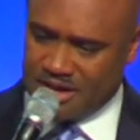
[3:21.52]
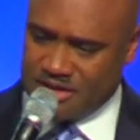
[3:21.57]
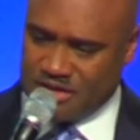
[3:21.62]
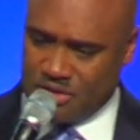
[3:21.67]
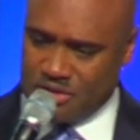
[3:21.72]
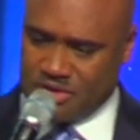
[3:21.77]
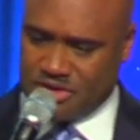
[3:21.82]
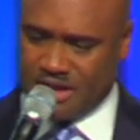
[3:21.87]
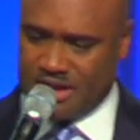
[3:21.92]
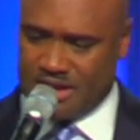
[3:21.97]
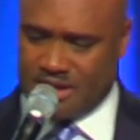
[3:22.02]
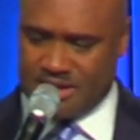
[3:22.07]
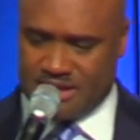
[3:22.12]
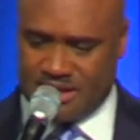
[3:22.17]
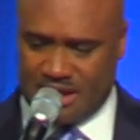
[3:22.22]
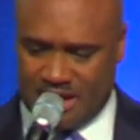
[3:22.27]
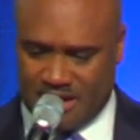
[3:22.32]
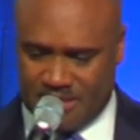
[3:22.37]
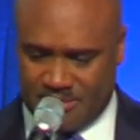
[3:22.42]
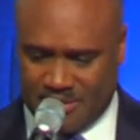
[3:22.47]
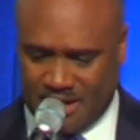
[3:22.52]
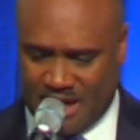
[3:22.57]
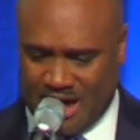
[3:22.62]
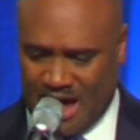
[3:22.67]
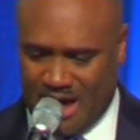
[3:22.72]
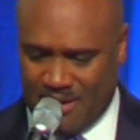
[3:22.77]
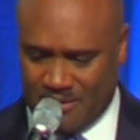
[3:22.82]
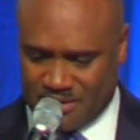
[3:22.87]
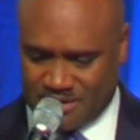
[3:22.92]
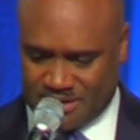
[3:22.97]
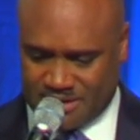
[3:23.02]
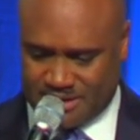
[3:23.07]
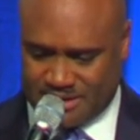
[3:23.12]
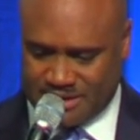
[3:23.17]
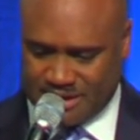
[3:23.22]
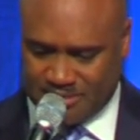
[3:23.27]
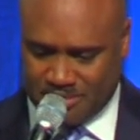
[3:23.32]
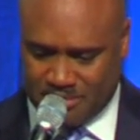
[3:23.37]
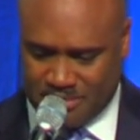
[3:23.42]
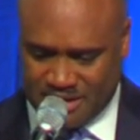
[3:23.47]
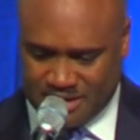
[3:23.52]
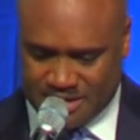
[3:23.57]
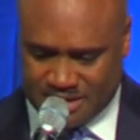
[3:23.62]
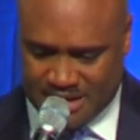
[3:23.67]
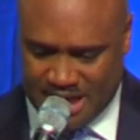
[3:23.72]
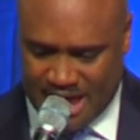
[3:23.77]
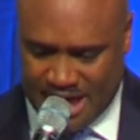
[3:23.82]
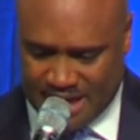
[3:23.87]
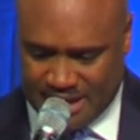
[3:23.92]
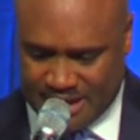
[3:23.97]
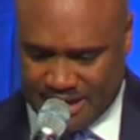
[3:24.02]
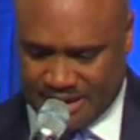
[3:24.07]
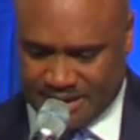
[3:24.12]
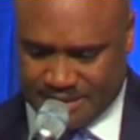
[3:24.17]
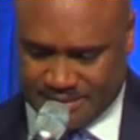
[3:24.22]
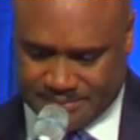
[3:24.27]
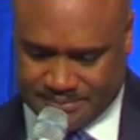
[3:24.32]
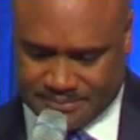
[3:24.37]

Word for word: as you sit and tell them, I will still be standing.